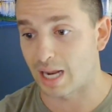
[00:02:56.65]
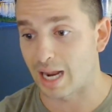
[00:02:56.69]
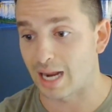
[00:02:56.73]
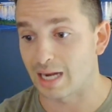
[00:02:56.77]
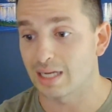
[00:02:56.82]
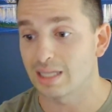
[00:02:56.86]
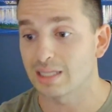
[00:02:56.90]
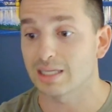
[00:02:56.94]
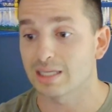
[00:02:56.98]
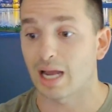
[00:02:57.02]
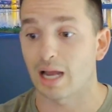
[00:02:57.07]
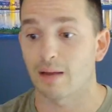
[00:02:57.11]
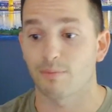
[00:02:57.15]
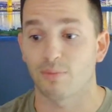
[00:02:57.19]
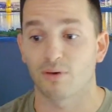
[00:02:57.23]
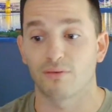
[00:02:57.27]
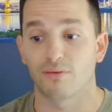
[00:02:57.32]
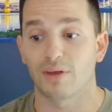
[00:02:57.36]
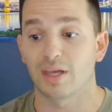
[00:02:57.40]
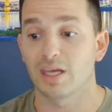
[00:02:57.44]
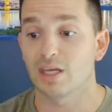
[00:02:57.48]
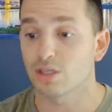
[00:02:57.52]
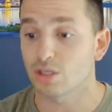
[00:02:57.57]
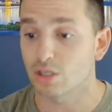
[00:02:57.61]
Any type of
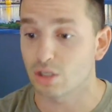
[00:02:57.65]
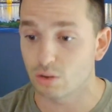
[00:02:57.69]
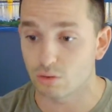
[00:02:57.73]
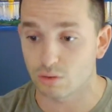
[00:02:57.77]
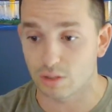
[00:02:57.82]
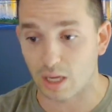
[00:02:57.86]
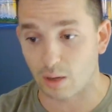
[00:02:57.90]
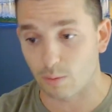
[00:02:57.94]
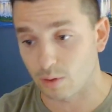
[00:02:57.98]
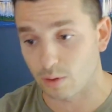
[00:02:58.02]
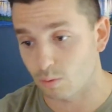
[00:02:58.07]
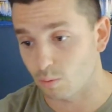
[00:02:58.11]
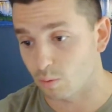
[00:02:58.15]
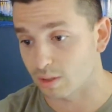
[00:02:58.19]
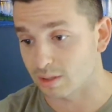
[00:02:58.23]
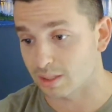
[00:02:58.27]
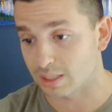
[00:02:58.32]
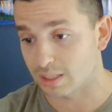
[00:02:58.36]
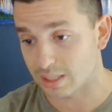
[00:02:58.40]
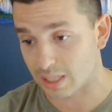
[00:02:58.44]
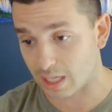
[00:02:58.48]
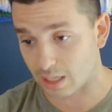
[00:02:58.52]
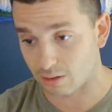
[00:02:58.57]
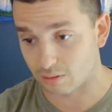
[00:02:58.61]
issues that we want the
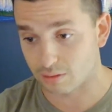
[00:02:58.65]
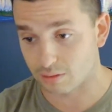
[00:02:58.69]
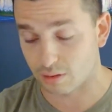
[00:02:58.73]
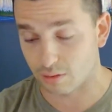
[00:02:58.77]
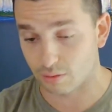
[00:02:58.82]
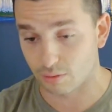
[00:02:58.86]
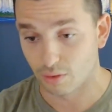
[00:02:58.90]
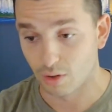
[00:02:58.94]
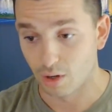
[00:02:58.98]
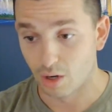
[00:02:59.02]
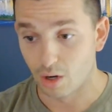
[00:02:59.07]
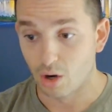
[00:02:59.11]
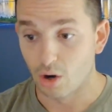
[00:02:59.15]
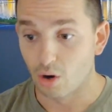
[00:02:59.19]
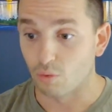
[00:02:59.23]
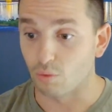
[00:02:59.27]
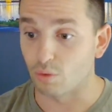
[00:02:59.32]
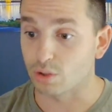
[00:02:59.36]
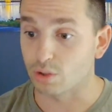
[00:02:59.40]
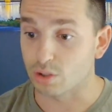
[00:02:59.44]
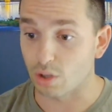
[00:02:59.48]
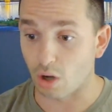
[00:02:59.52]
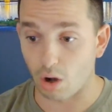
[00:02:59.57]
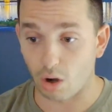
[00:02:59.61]
seller to
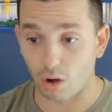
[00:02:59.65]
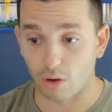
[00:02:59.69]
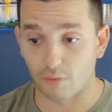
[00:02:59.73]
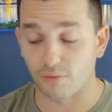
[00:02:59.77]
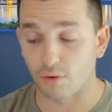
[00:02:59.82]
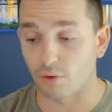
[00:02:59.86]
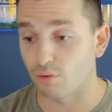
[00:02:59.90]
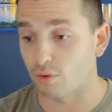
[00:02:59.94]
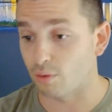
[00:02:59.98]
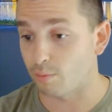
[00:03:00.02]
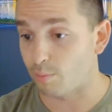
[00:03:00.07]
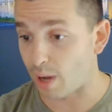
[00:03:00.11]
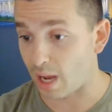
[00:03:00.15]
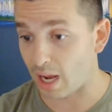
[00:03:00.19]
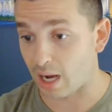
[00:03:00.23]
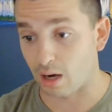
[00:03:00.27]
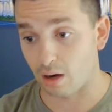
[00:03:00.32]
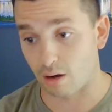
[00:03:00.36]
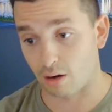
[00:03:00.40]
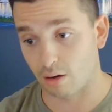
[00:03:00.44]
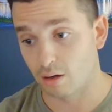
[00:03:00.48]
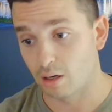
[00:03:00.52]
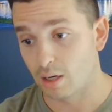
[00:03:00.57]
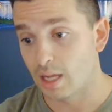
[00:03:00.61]
resolve or repair